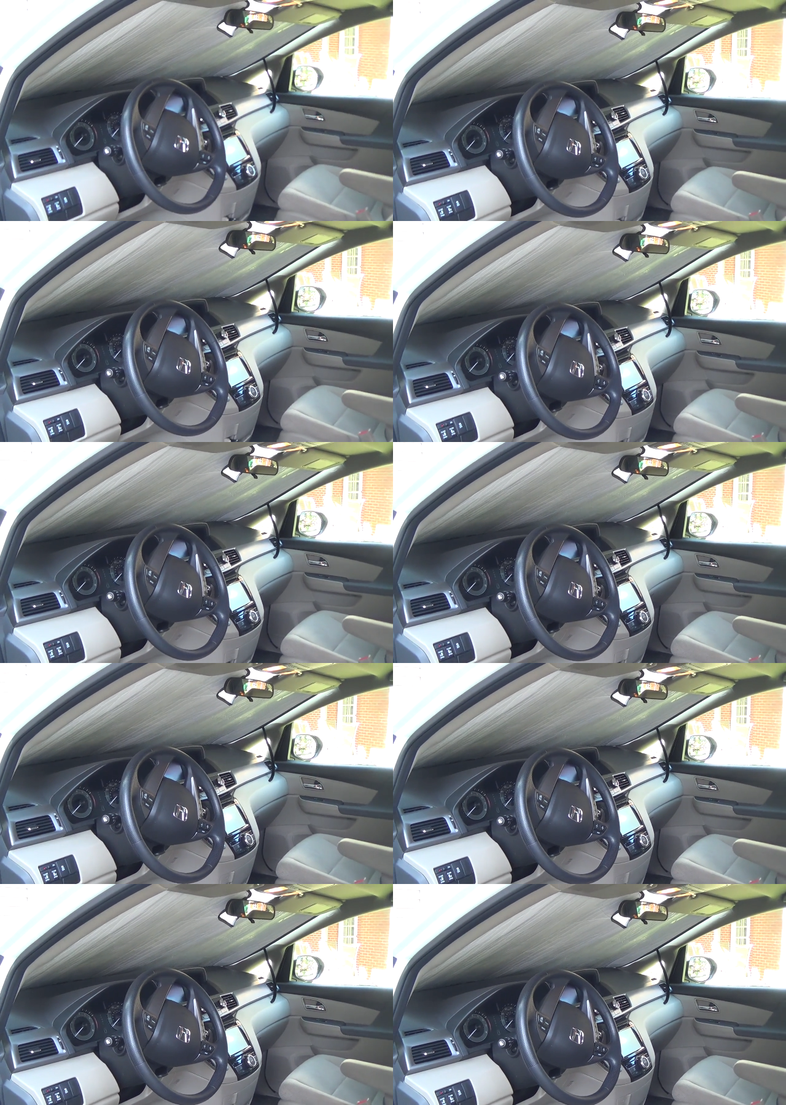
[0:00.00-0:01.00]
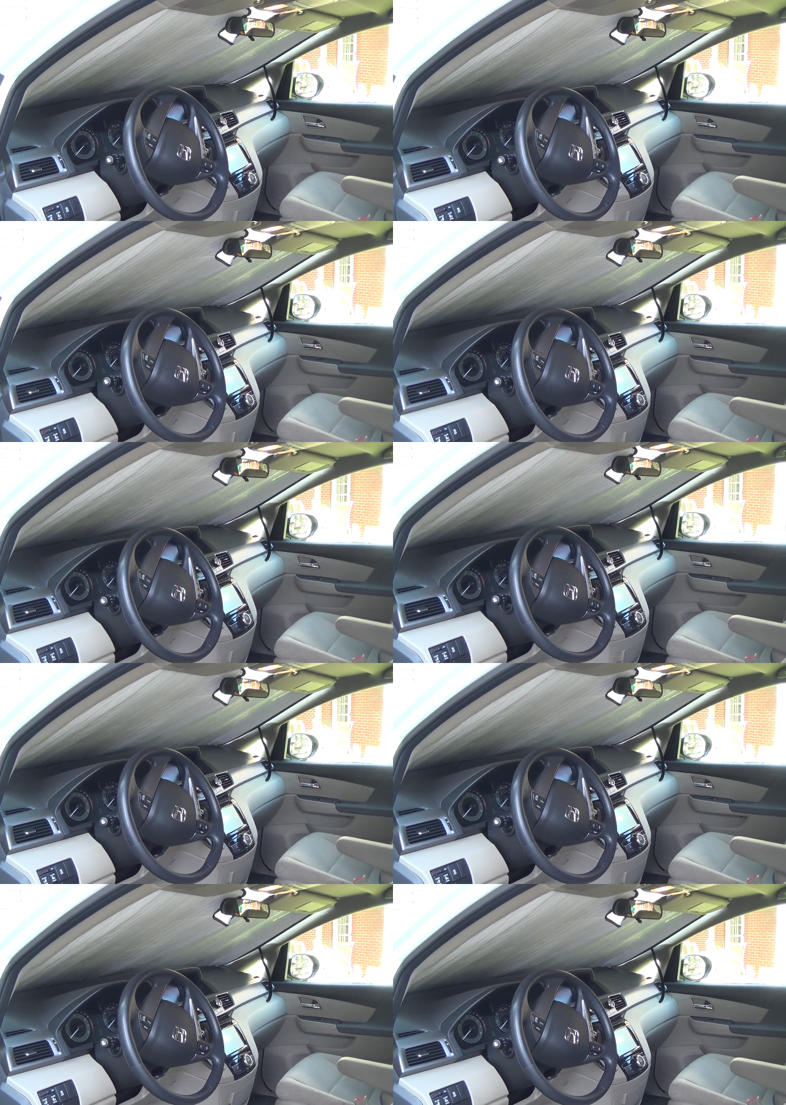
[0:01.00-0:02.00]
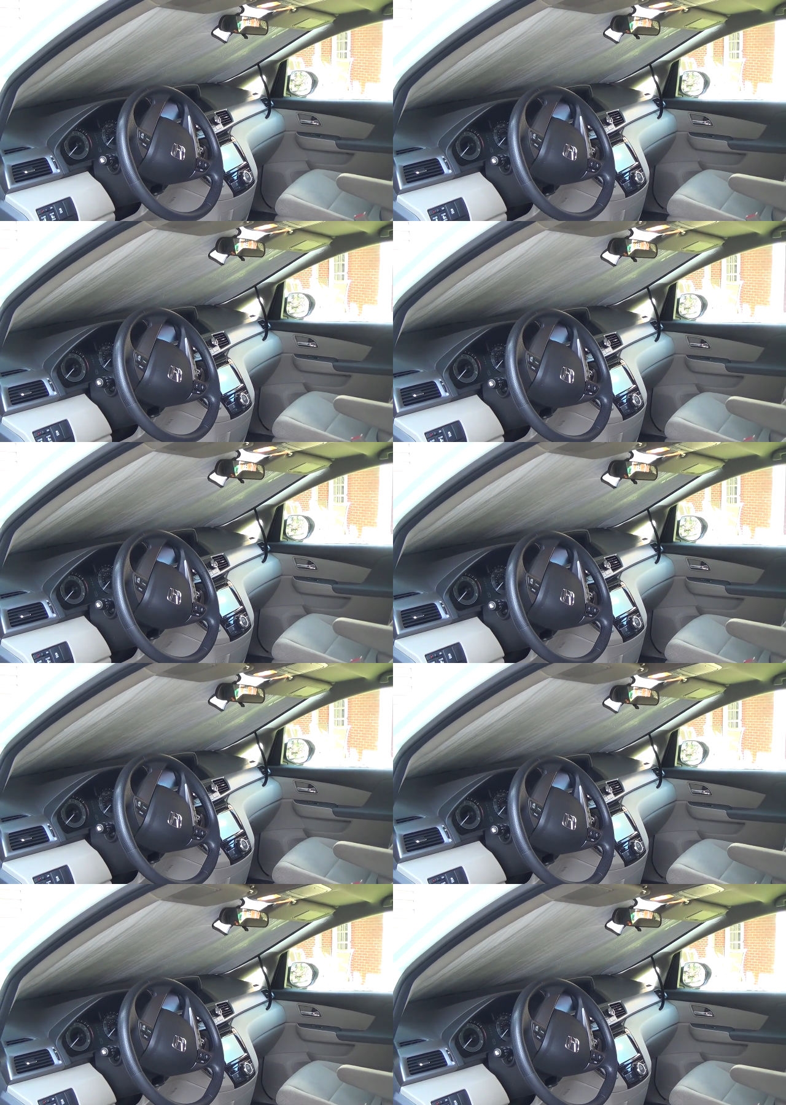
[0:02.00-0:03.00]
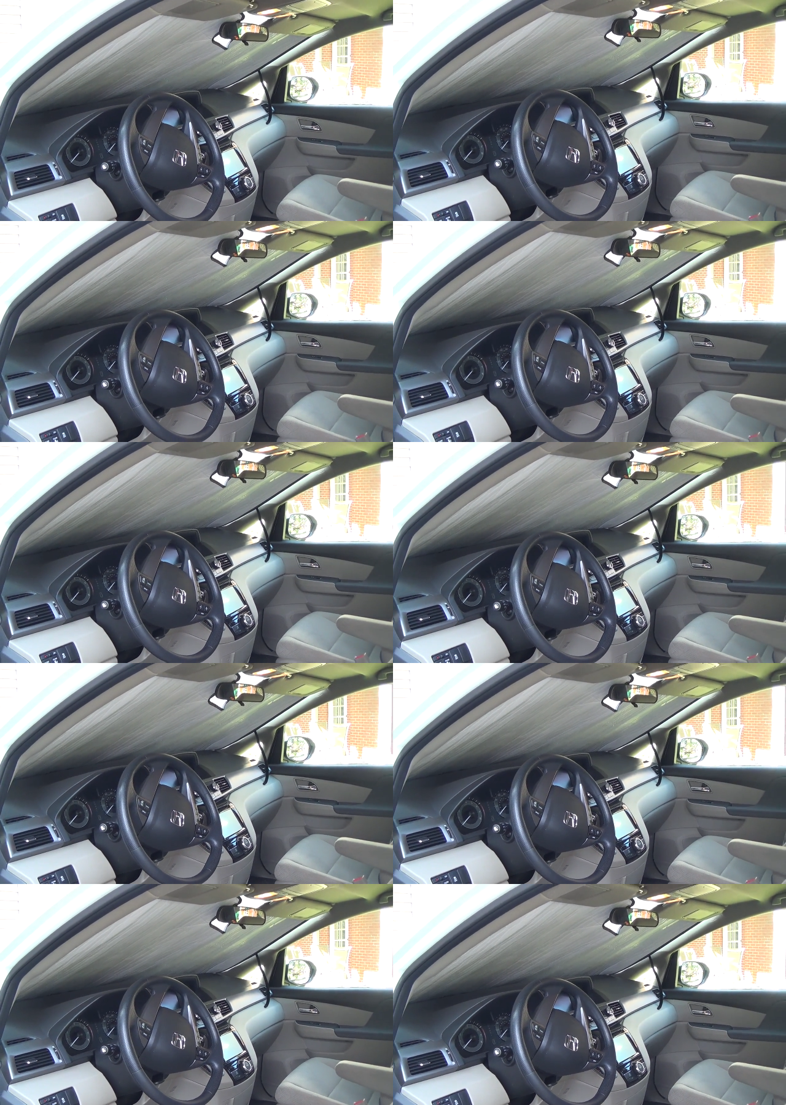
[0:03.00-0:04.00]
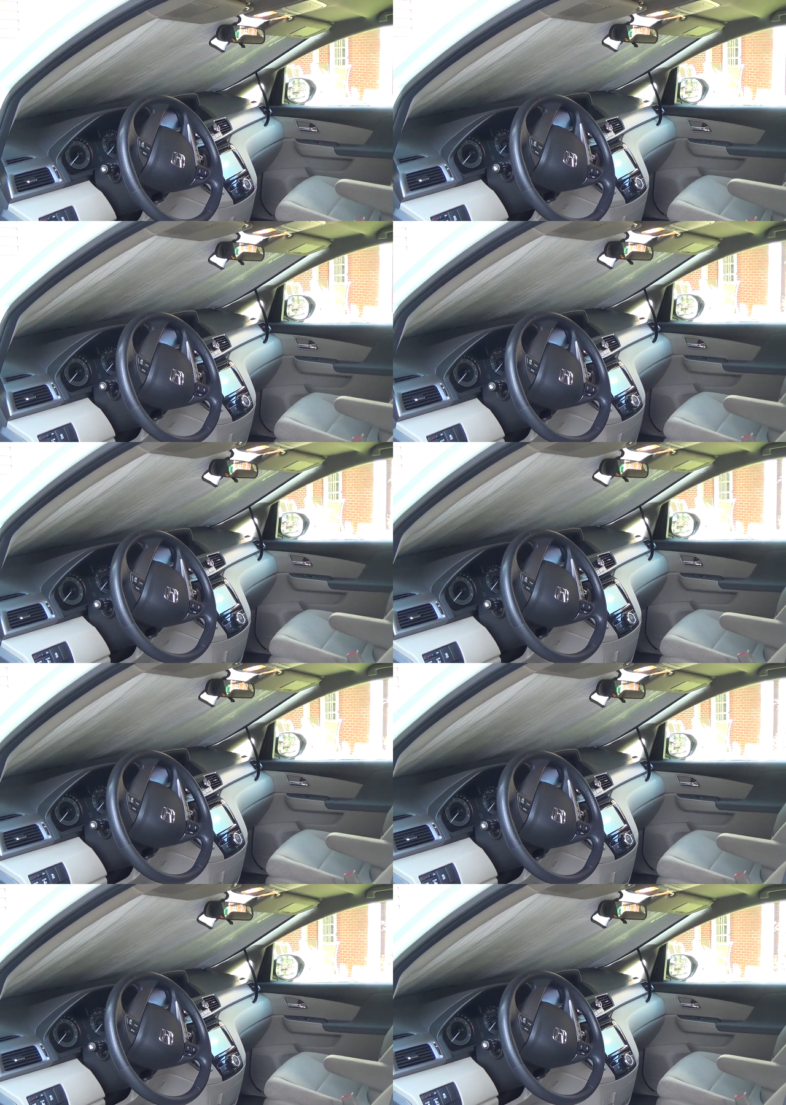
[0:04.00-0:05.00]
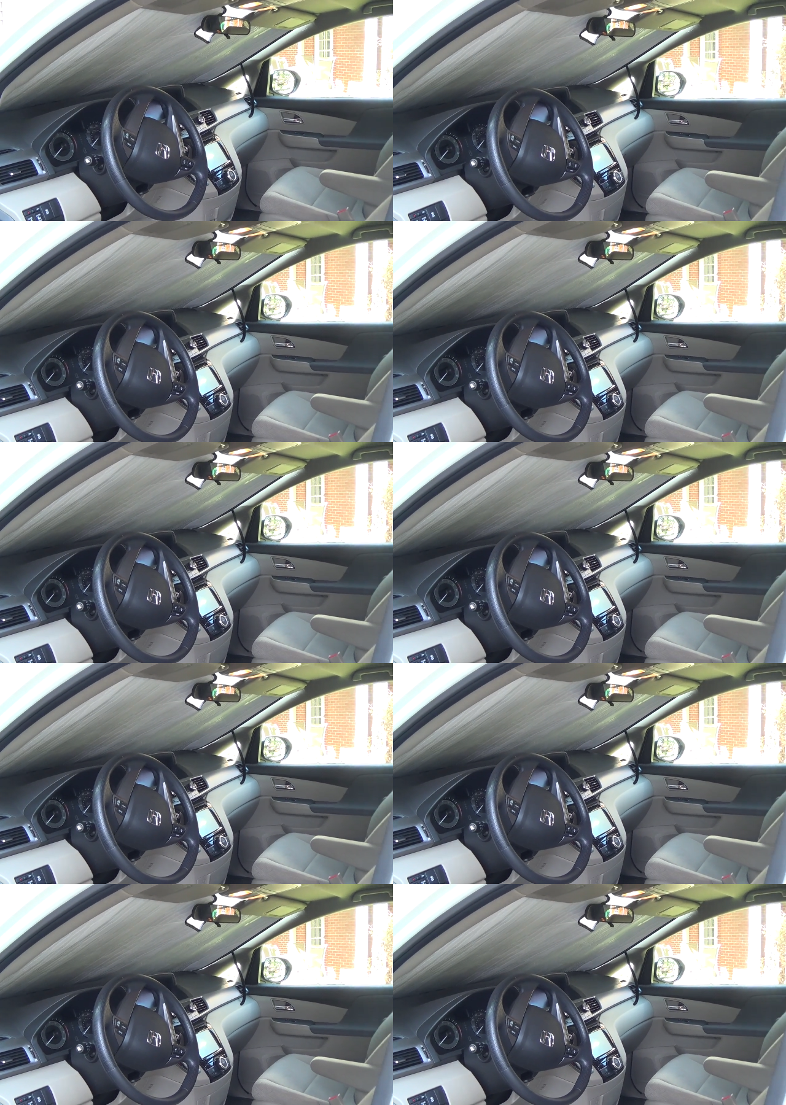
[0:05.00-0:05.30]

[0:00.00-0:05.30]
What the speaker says: Nobody's mouth can be seen.